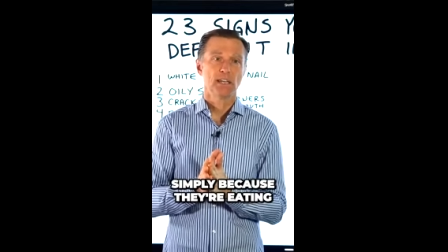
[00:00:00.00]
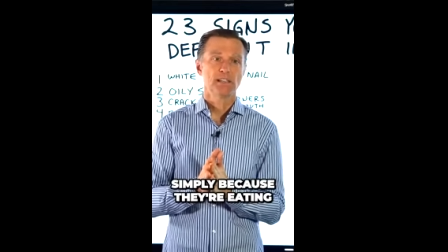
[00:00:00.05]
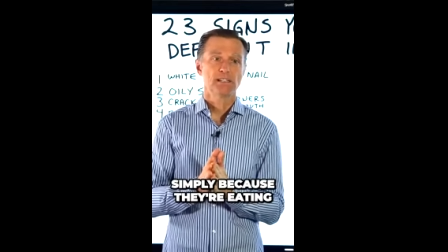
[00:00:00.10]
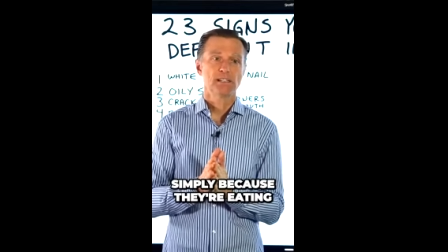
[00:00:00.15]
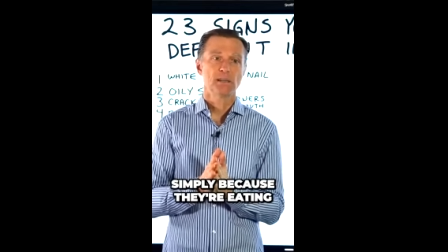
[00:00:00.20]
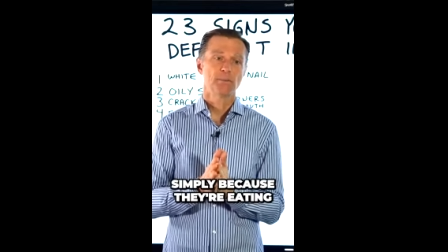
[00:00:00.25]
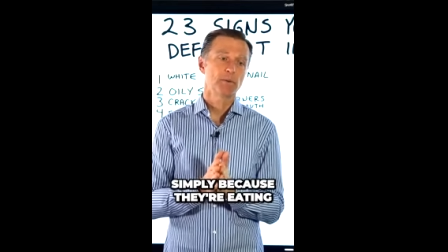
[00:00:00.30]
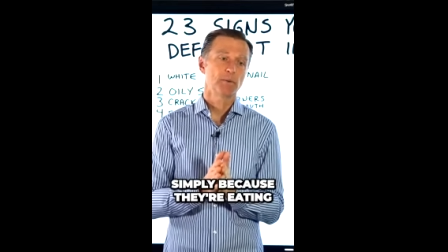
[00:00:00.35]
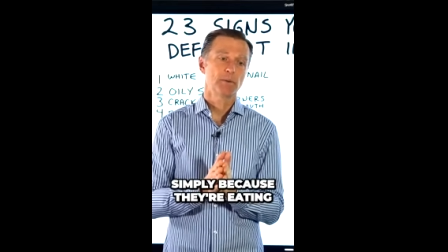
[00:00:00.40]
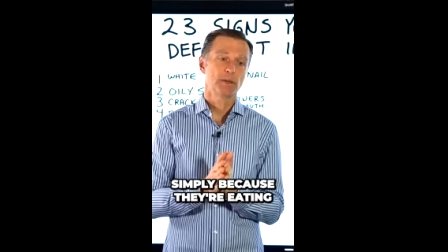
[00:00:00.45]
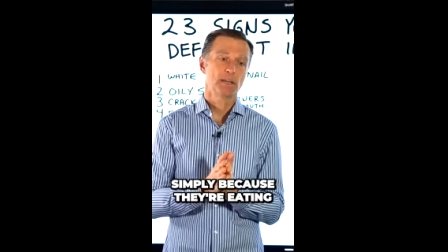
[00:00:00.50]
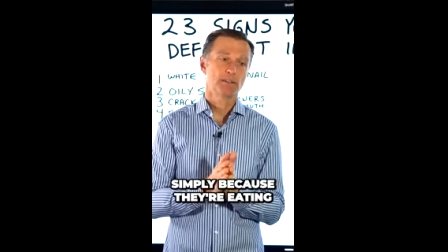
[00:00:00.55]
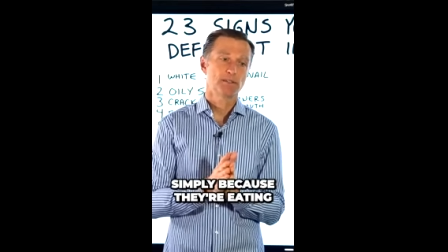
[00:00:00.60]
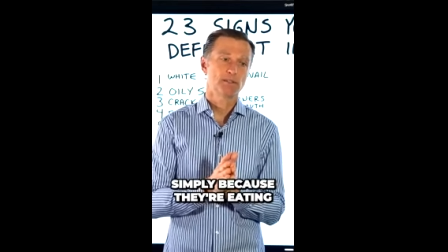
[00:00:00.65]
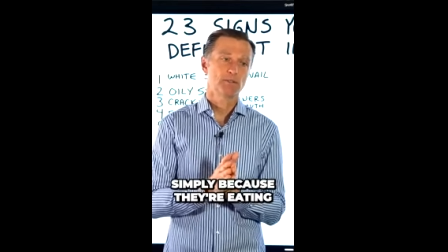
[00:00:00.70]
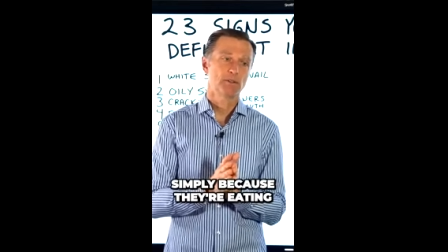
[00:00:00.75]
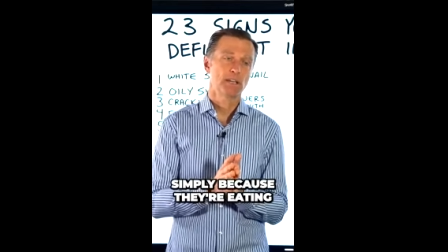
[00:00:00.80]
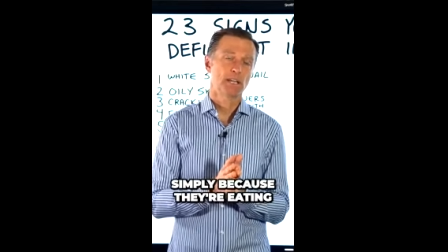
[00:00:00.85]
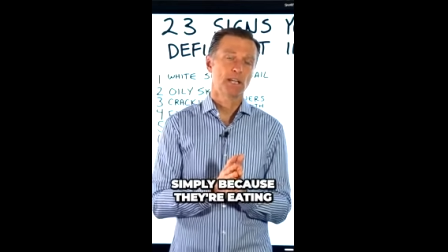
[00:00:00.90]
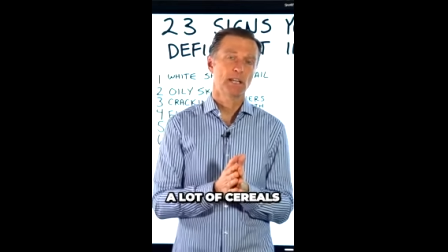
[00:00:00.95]
simply because
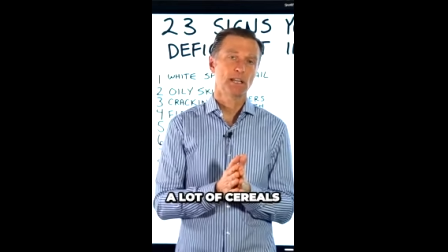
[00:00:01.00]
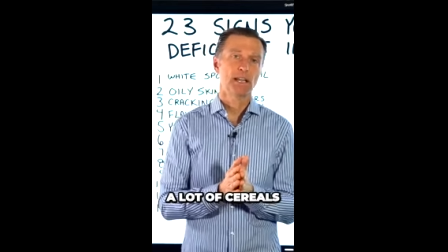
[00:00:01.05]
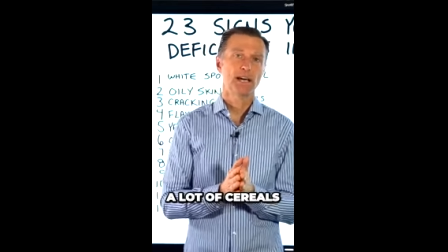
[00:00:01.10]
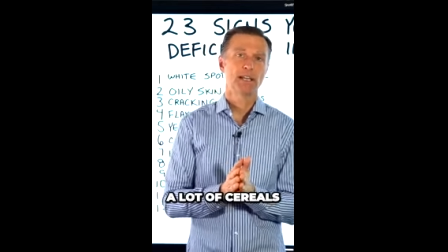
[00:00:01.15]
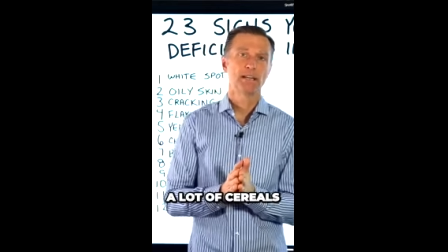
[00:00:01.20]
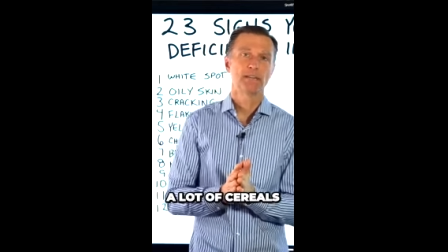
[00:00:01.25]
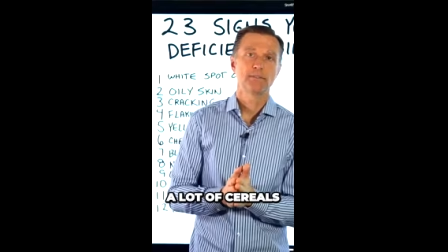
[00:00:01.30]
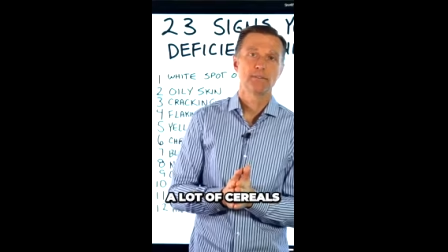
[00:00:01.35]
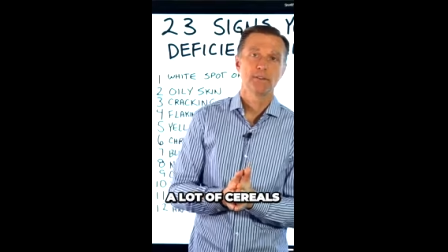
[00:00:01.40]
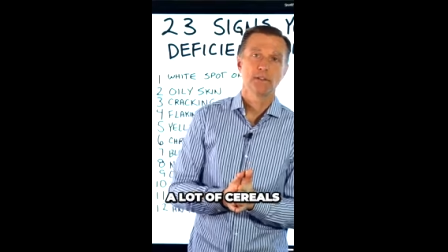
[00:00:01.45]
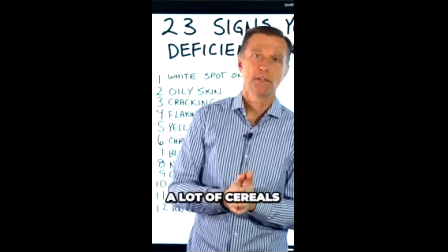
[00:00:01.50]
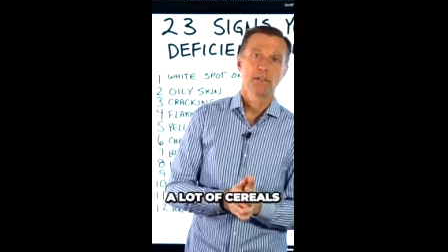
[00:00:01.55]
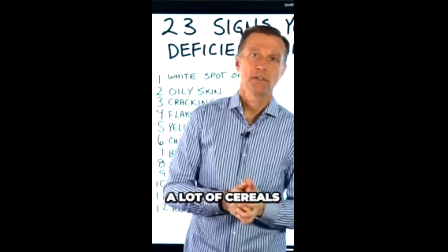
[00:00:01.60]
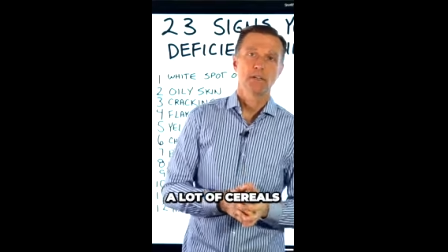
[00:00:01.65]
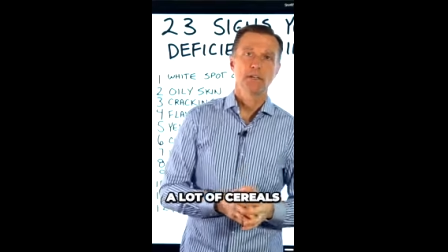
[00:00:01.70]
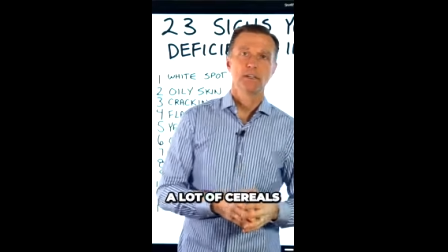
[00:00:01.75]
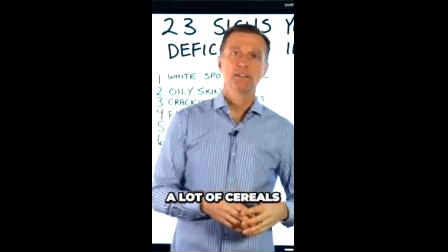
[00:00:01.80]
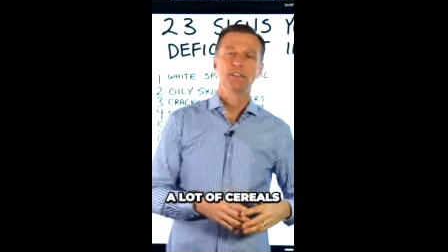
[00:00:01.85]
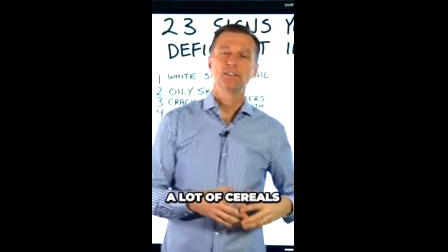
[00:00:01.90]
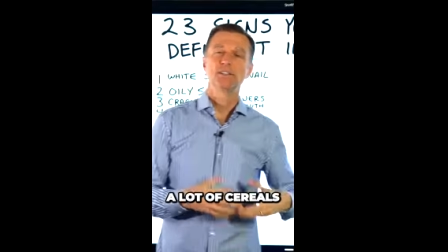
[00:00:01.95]
they're eating a lot of
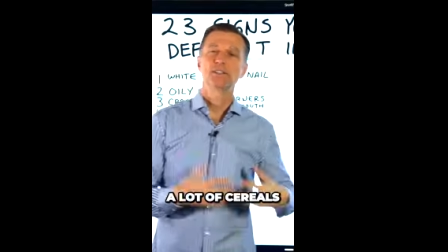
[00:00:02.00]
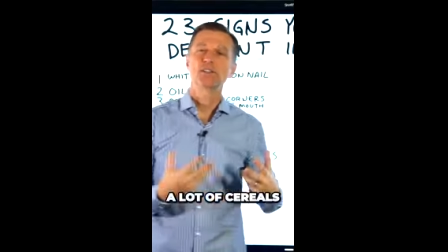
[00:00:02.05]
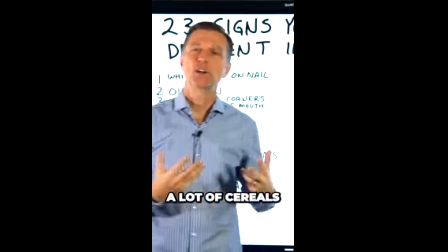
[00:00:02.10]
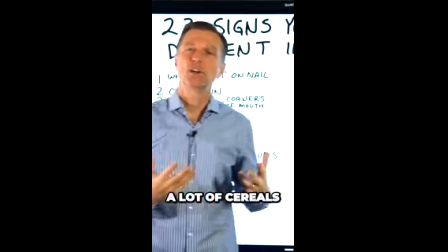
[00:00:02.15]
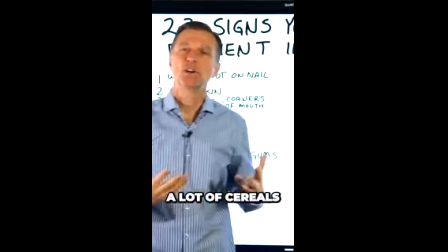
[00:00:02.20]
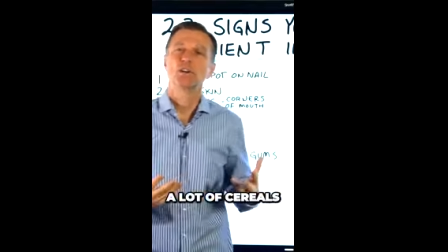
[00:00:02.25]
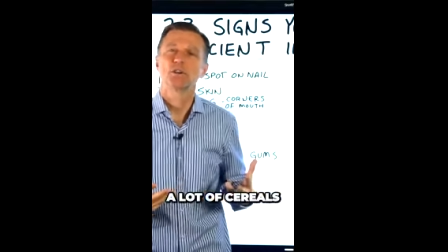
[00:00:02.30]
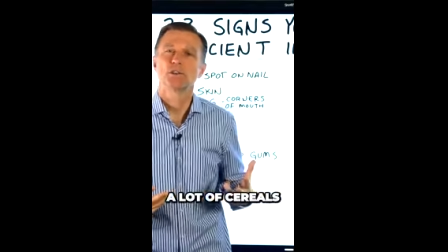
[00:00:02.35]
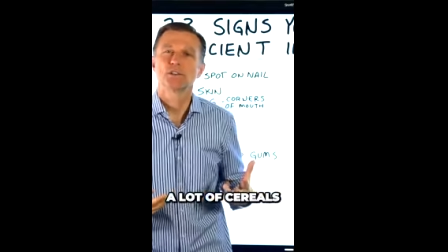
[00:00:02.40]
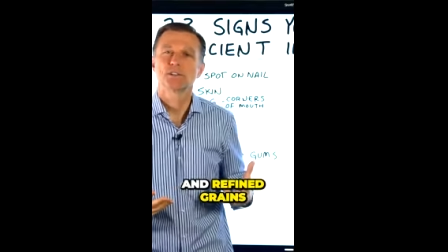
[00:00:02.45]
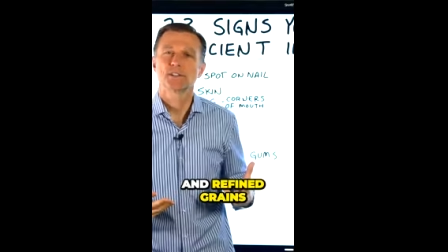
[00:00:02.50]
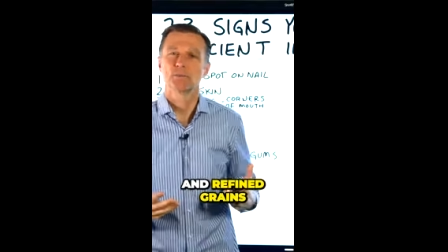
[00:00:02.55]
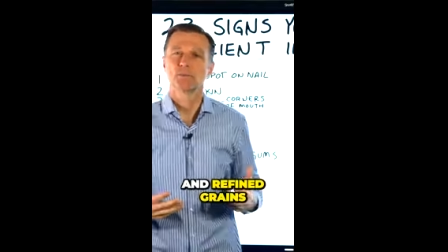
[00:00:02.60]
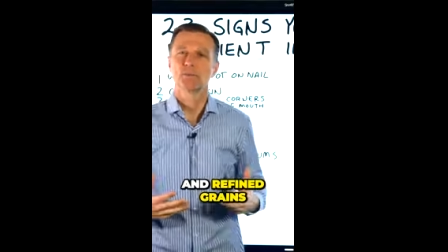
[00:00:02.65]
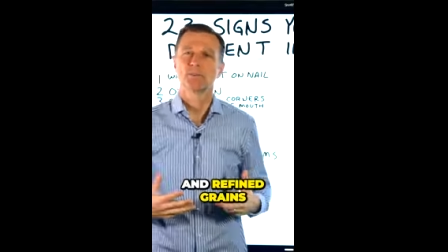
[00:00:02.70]
cereals and